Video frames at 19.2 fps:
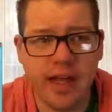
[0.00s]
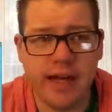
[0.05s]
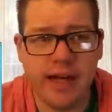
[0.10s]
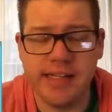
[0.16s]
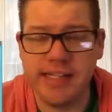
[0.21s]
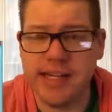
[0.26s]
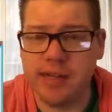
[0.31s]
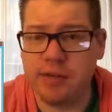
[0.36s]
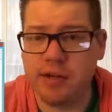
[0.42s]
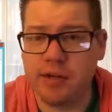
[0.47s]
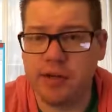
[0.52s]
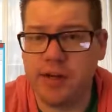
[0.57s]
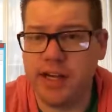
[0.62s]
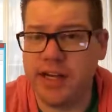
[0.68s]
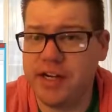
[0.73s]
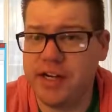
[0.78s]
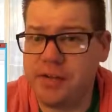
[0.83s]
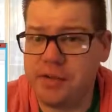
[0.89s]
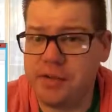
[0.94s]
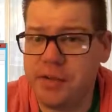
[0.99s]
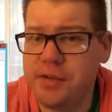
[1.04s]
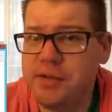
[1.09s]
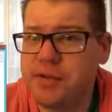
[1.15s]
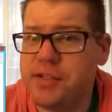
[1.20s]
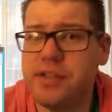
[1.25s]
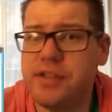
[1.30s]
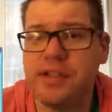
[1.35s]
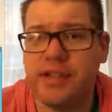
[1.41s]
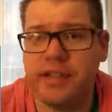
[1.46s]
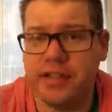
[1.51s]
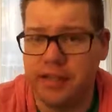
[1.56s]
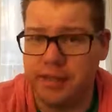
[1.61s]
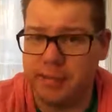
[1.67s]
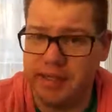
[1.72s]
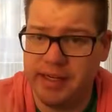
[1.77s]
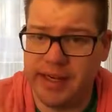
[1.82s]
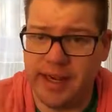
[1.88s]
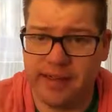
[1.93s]
Anytime you create a new user, you're going
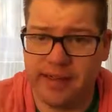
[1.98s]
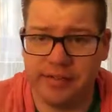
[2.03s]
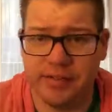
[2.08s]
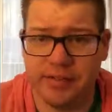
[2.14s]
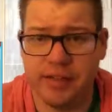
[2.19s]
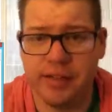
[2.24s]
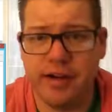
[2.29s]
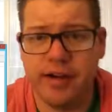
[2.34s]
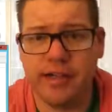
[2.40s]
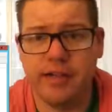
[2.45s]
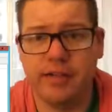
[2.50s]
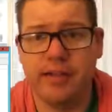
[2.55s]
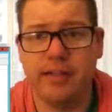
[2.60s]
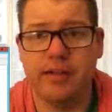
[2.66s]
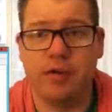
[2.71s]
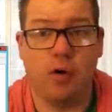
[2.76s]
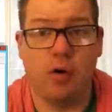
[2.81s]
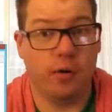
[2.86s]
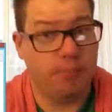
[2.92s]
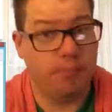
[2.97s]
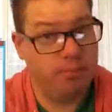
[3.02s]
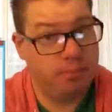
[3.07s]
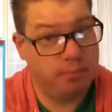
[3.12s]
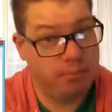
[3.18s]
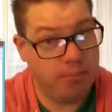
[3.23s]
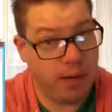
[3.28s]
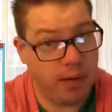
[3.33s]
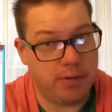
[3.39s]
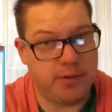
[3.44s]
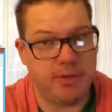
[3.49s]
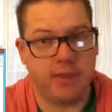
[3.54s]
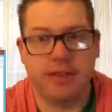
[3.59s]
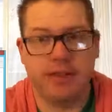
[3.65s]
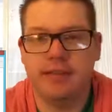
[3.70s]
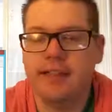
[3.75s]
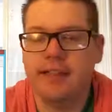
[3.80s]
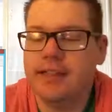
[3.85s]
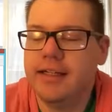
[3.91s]
to be in Active Directory or
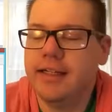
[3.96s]
PowerShell.